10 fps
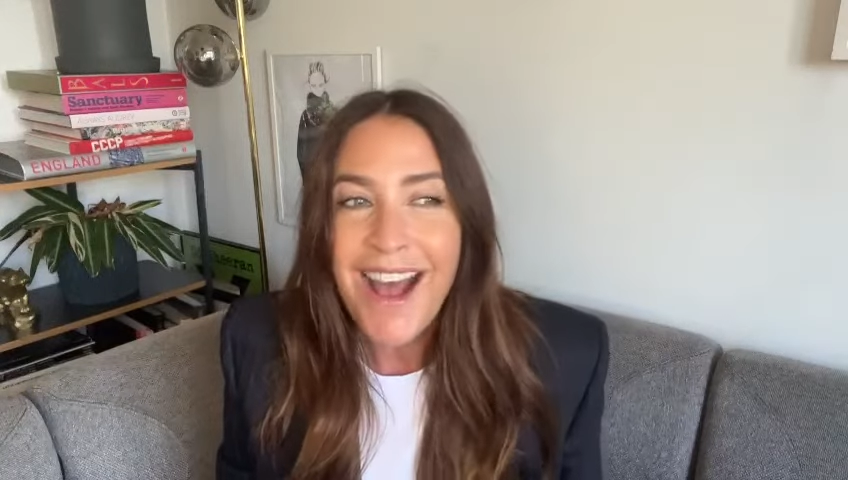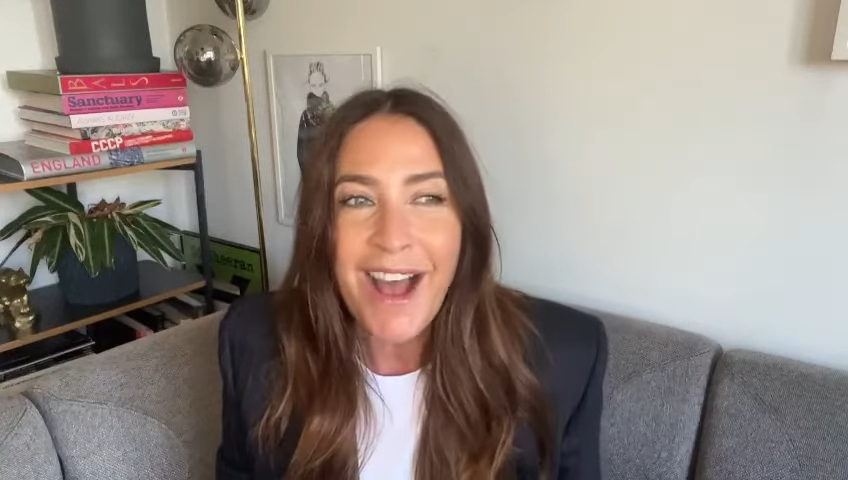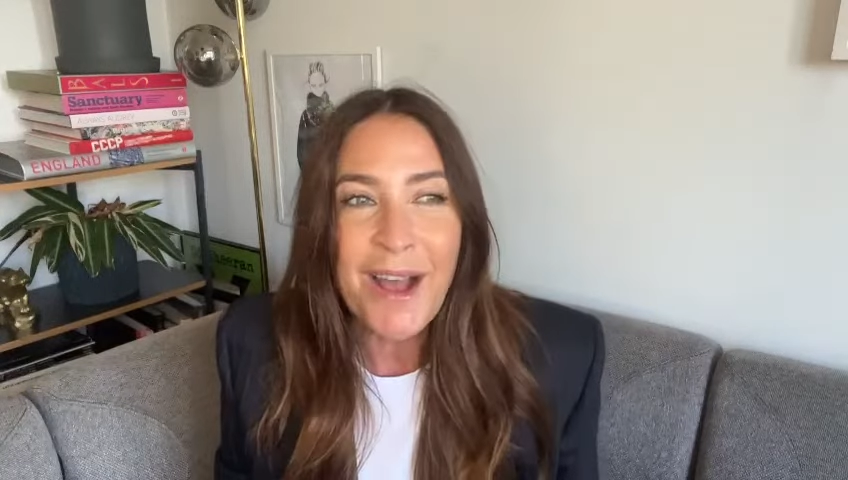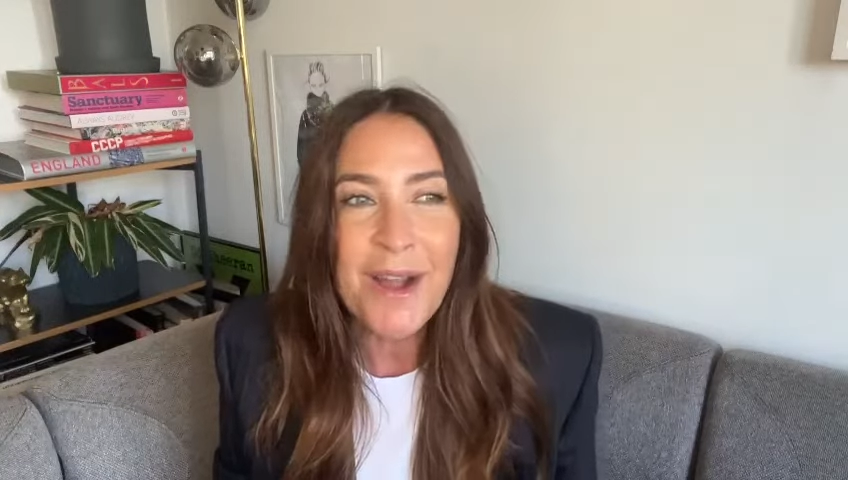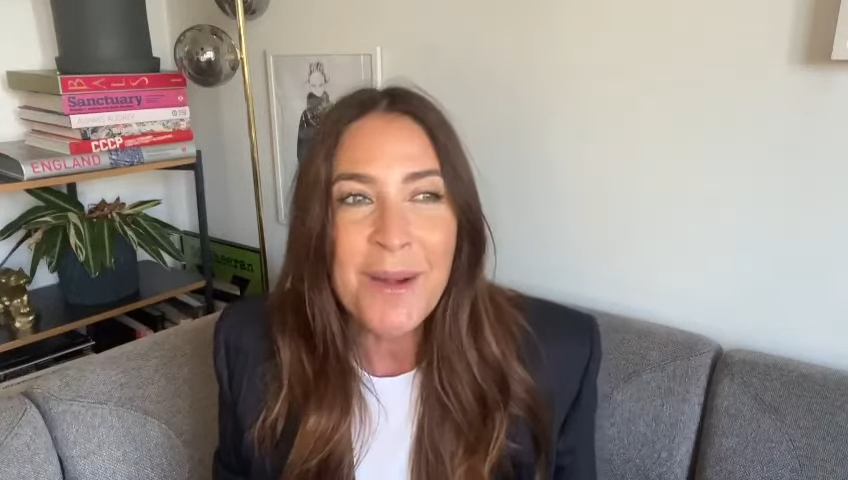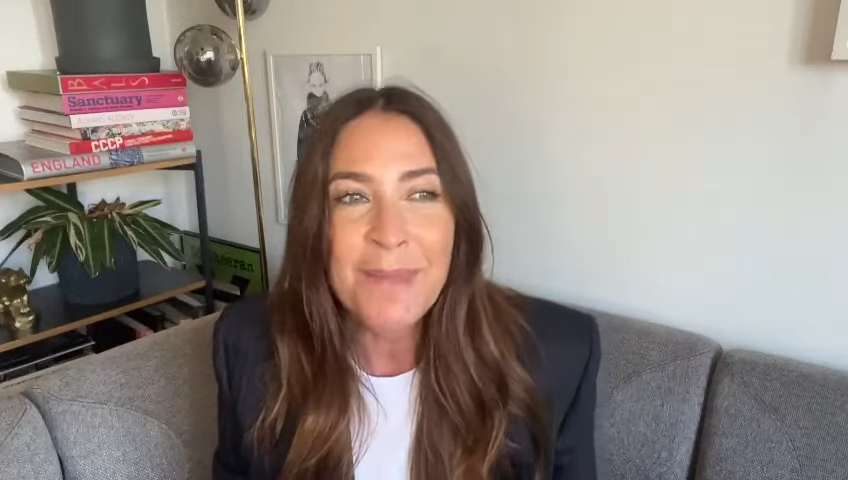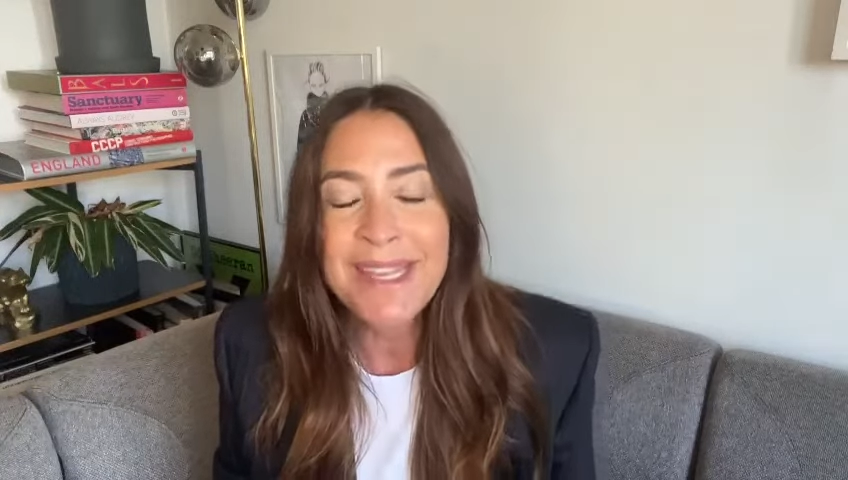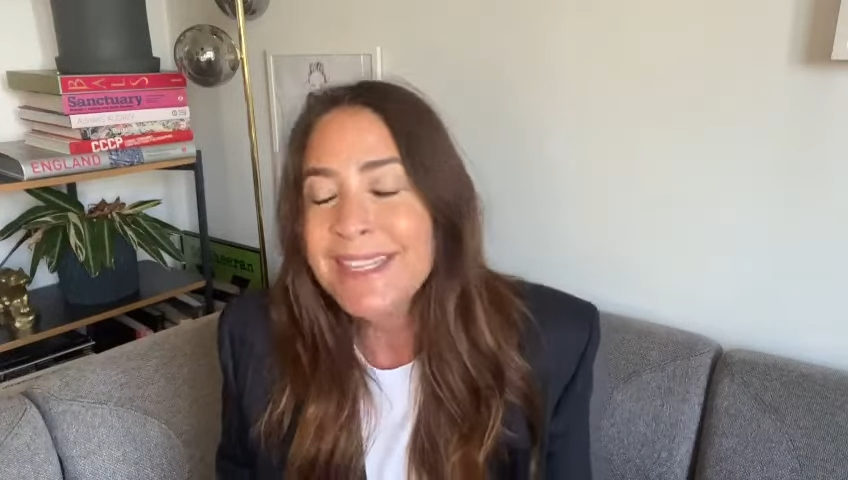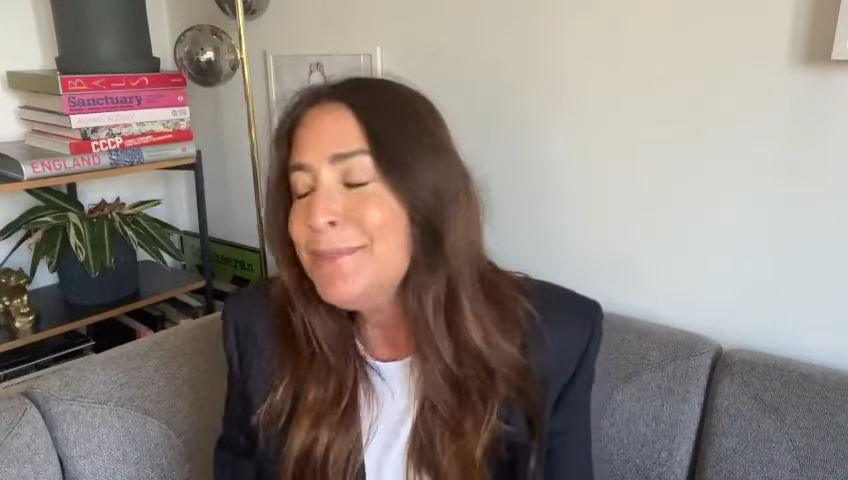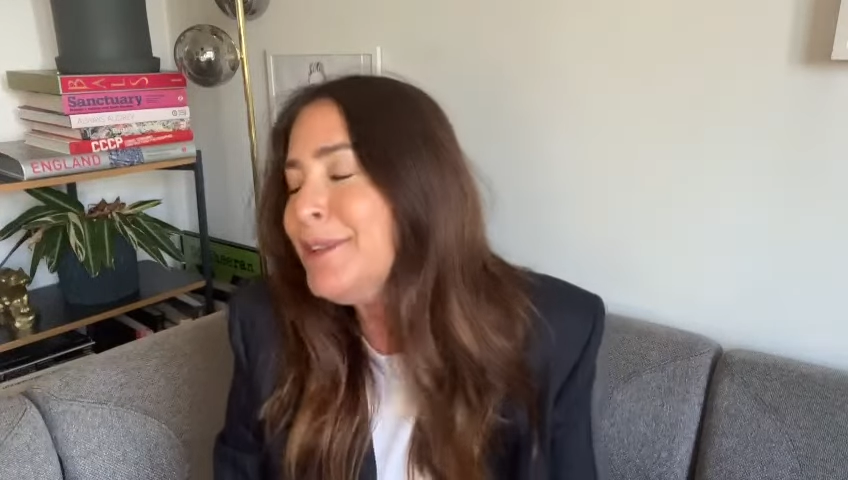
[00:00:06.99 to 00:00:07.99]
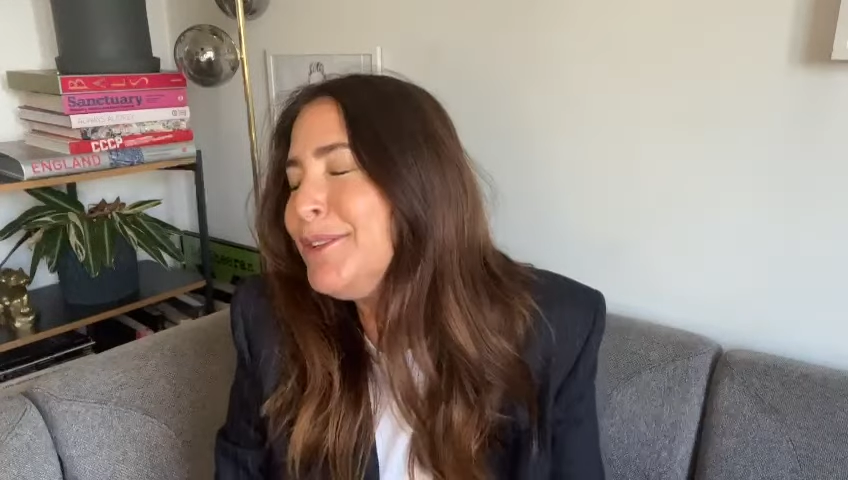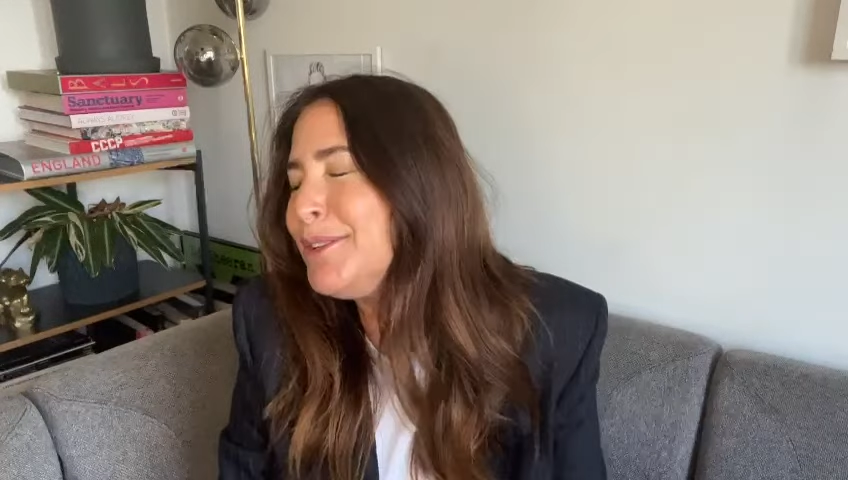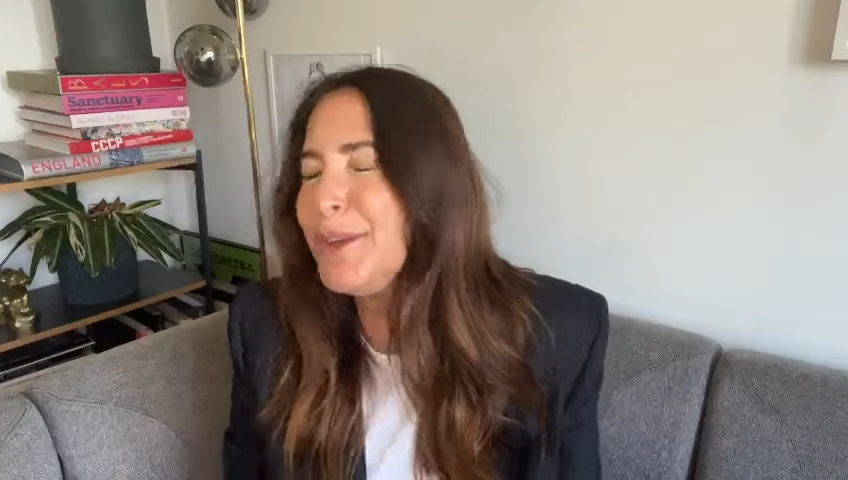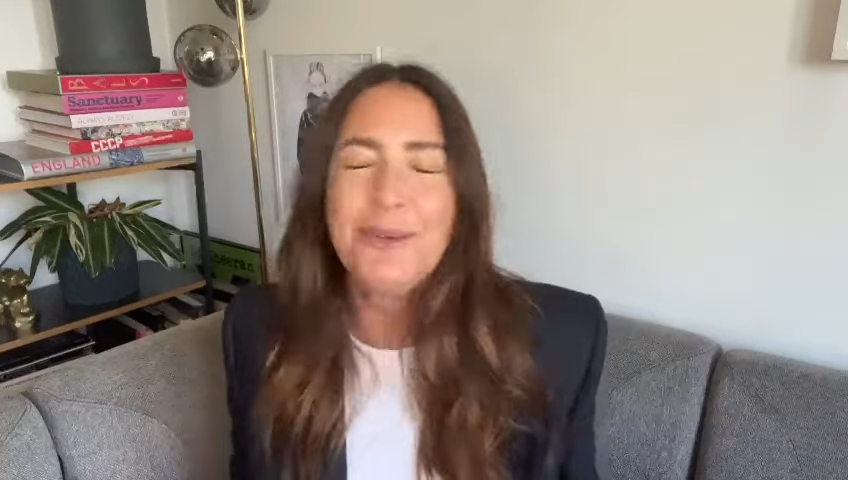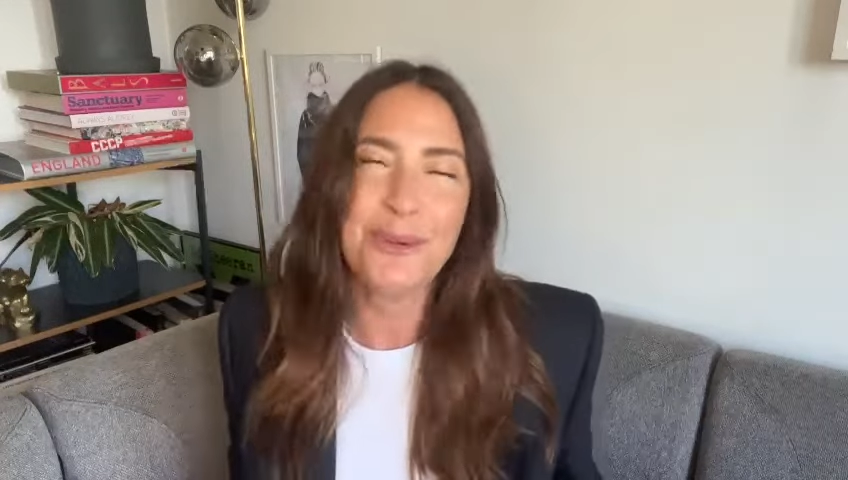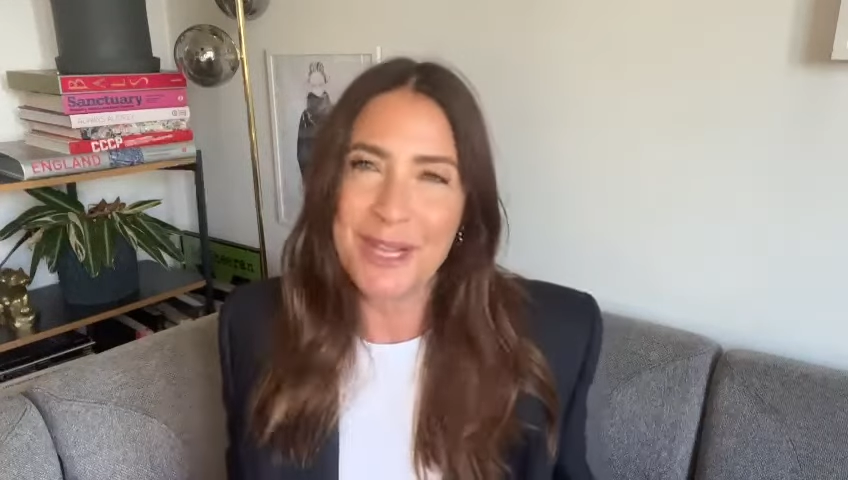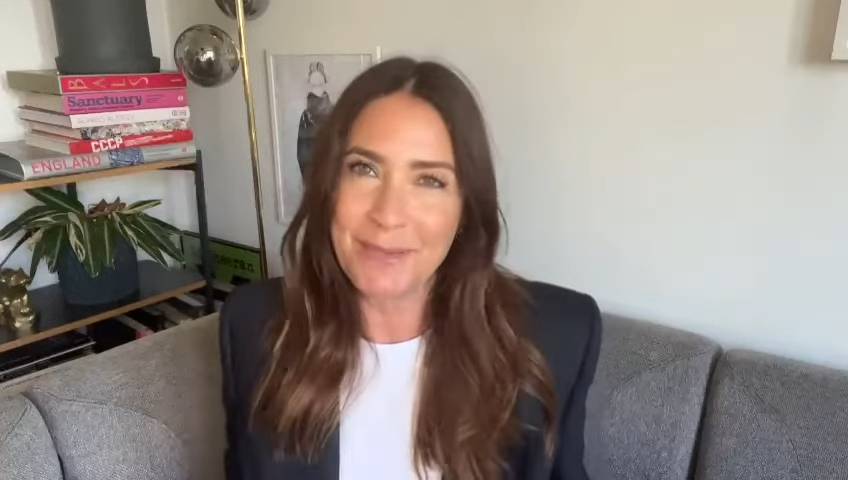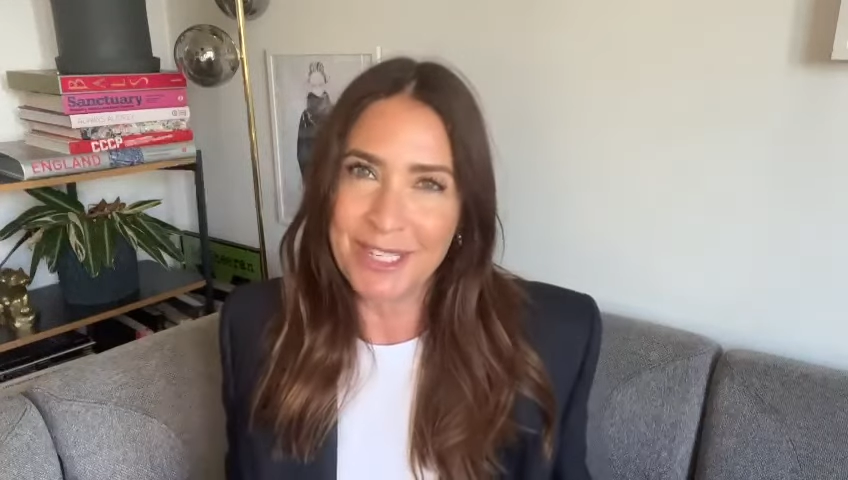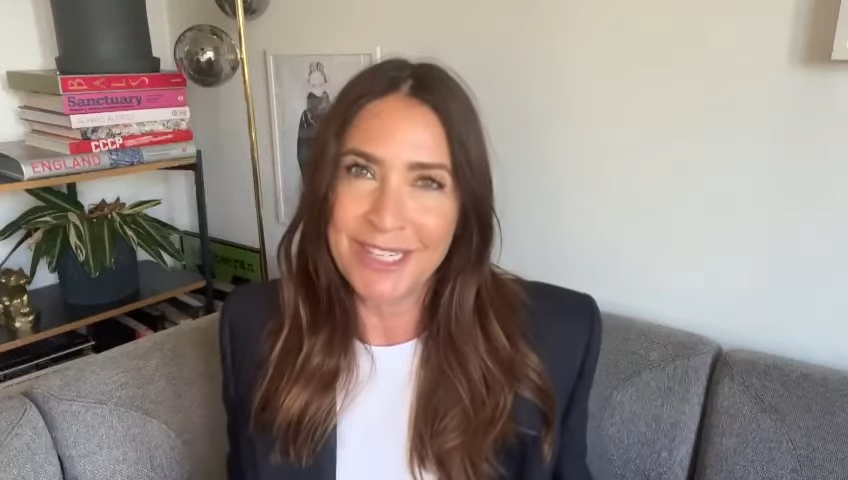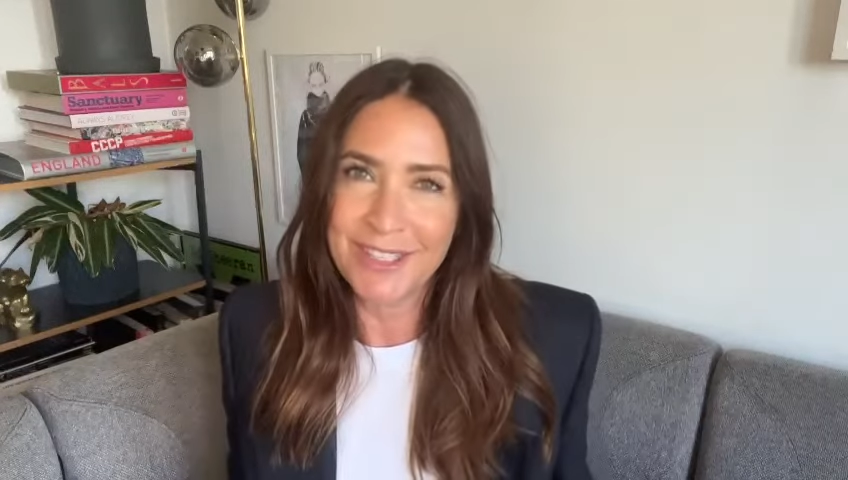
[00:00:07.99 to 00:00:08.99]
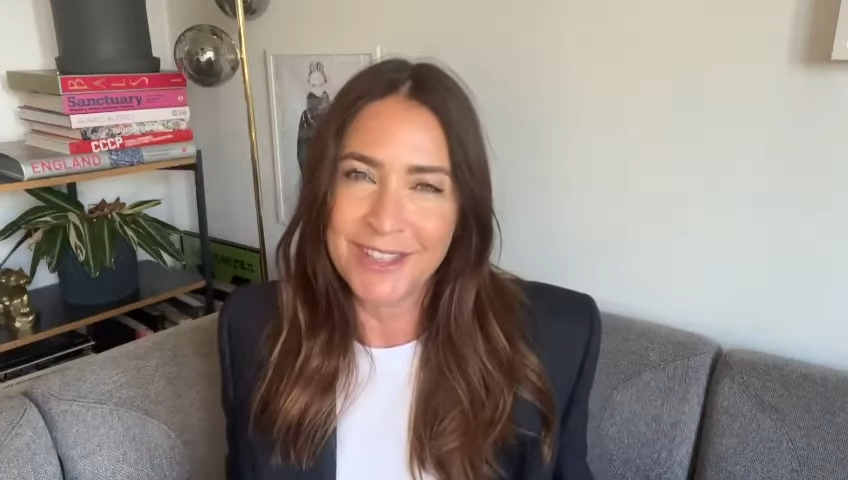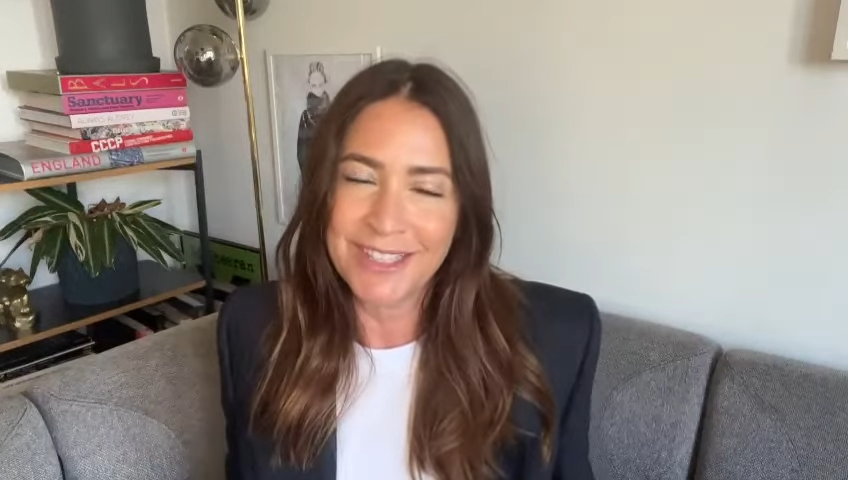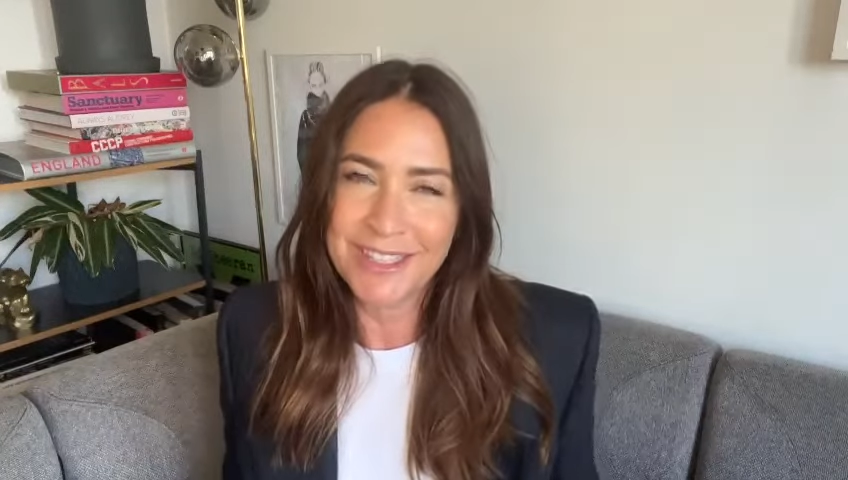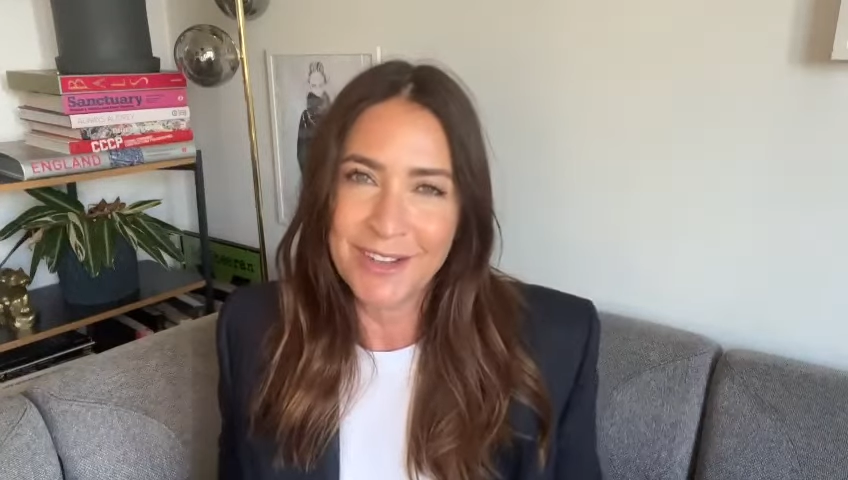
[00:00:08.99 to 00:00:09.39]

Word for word: Um, it has been a total game changer these